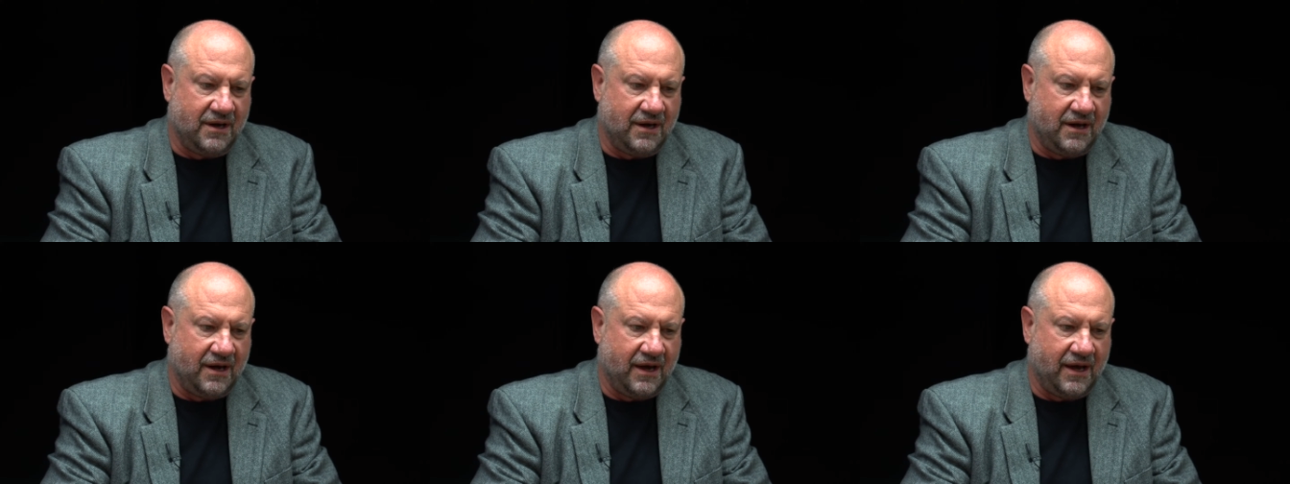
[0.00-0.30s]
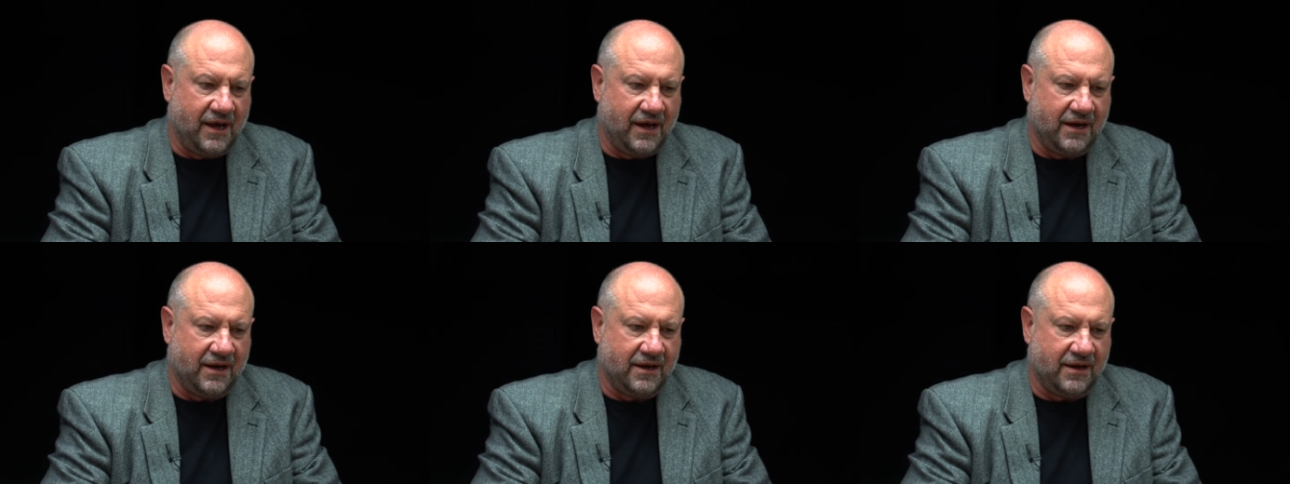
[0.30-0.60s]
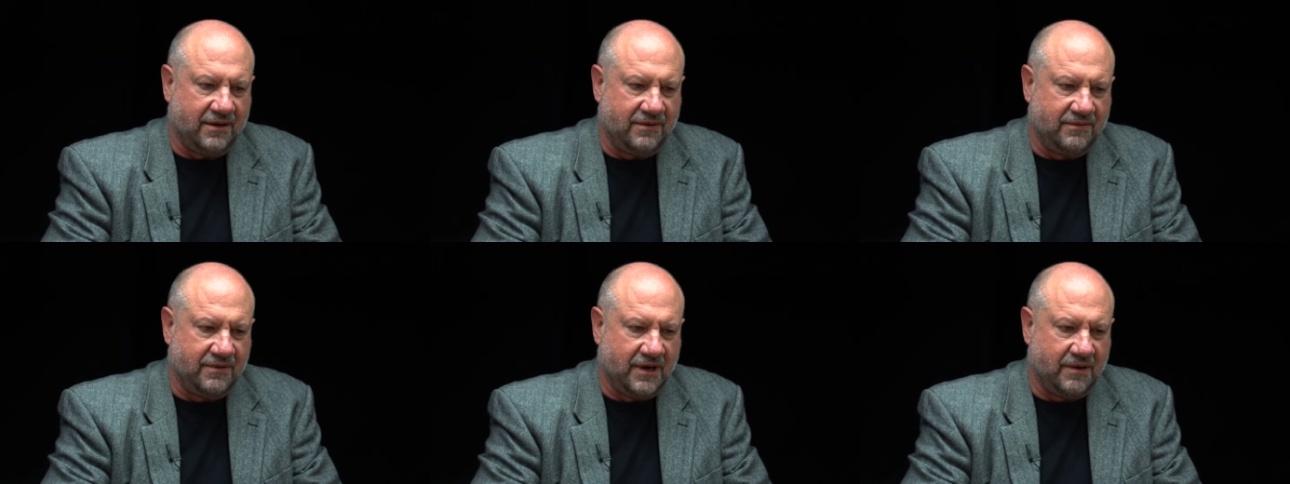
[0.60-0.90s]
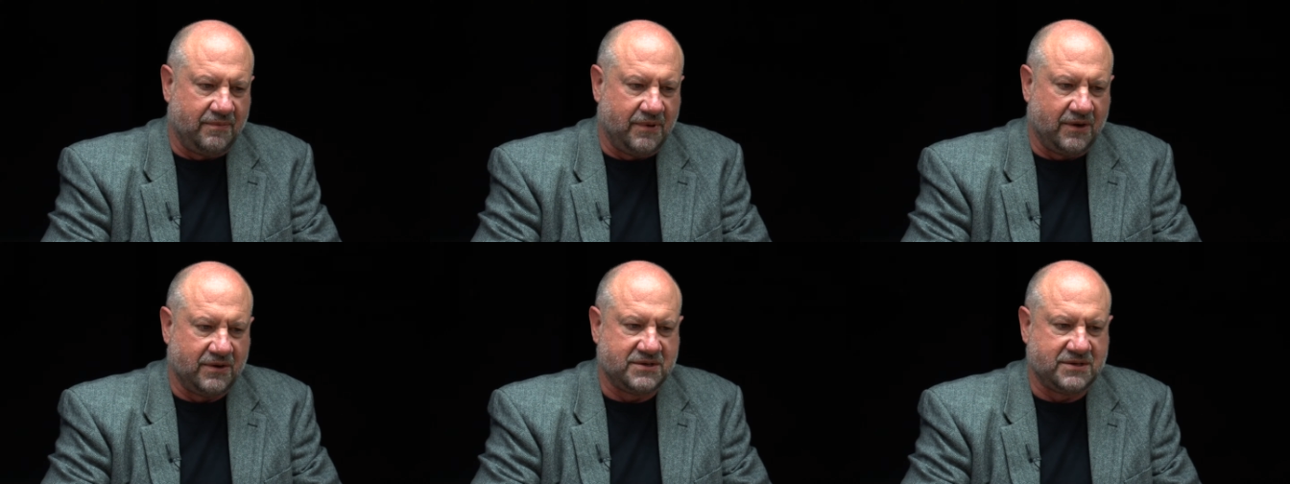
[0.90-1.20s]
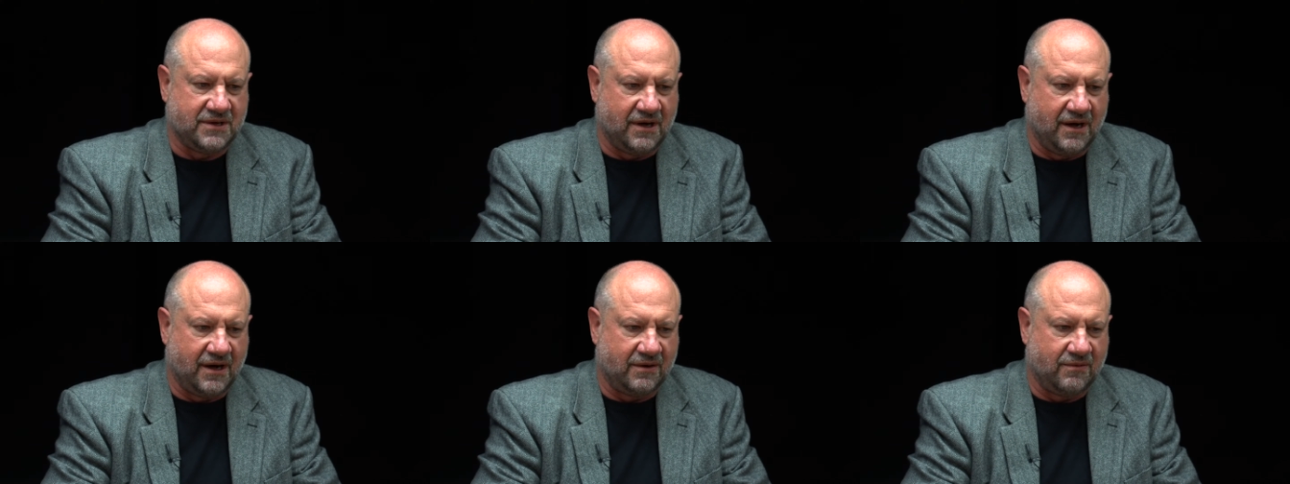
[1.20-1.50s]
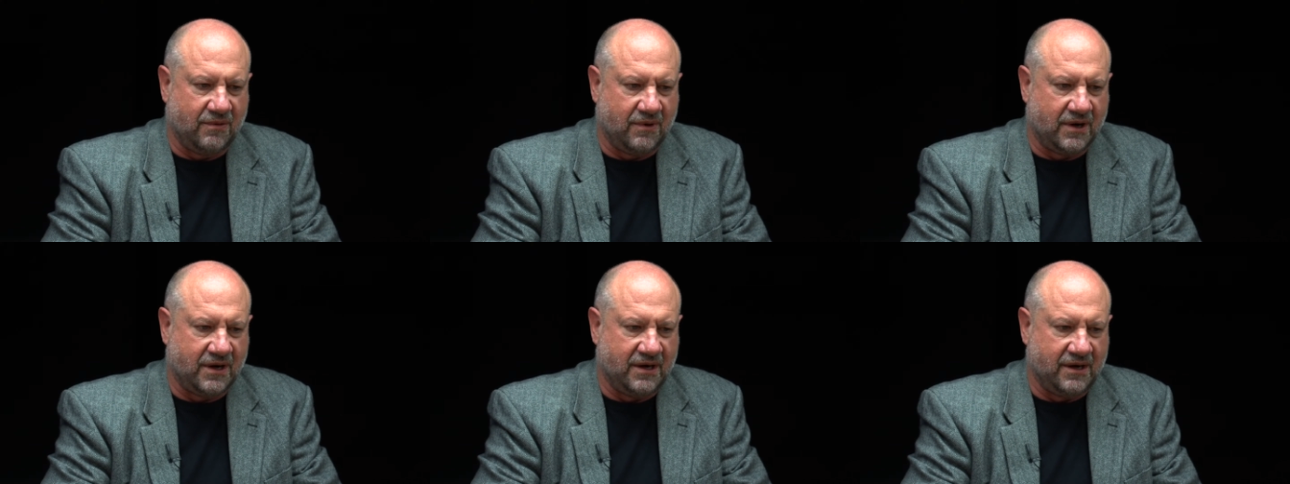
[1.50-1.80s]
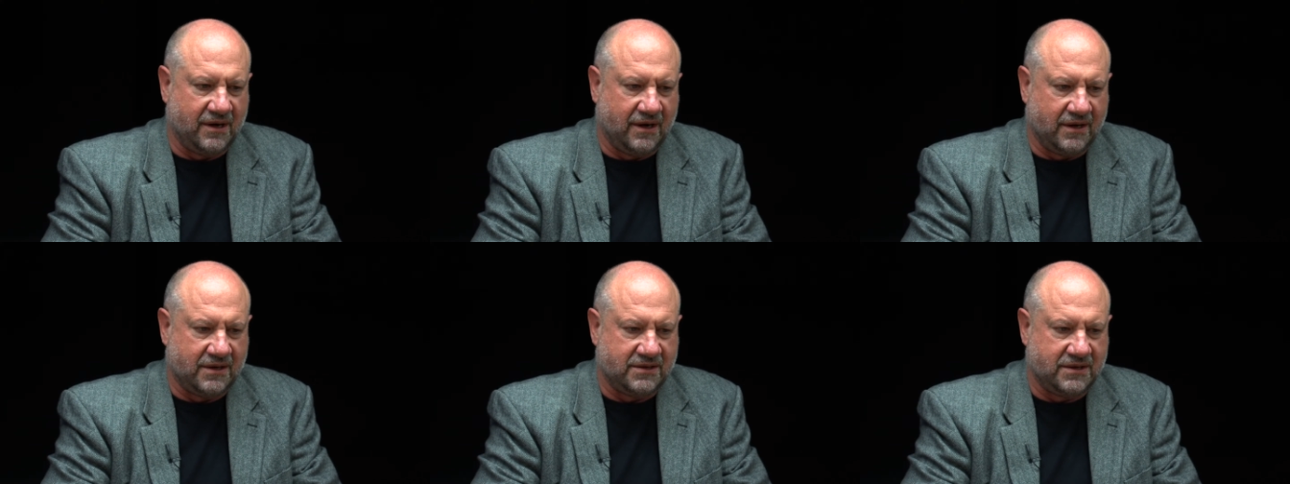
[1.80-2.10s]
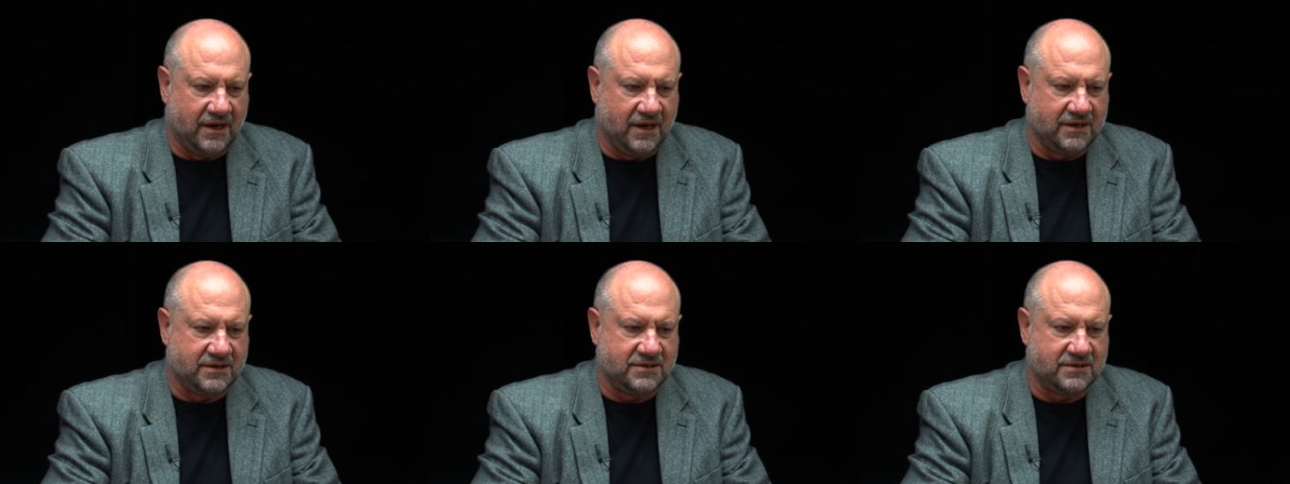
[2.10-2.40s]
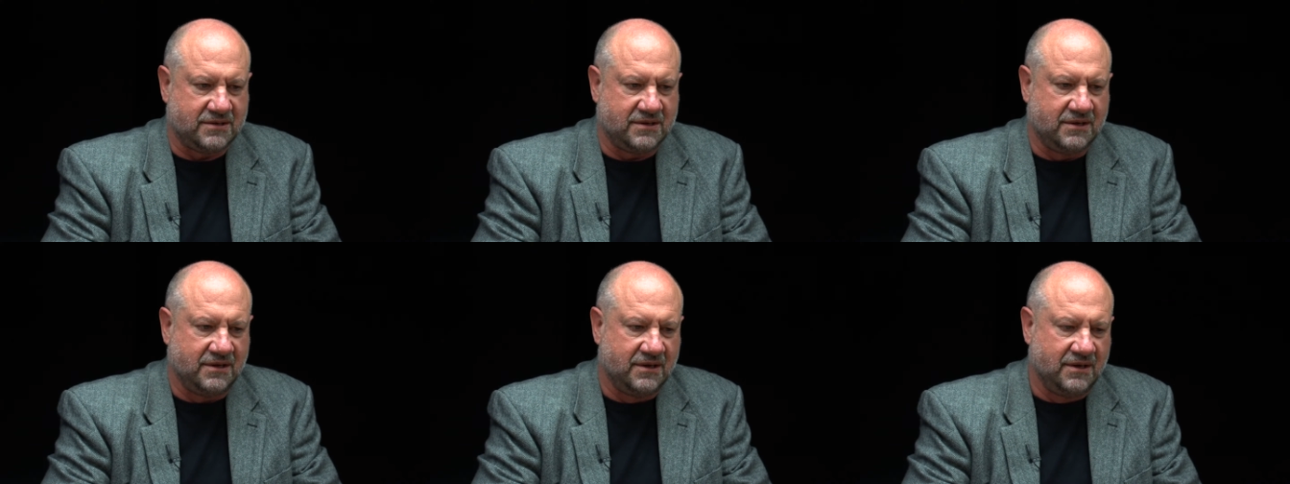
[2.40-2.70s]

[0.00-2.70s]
I had a postdoc working on a test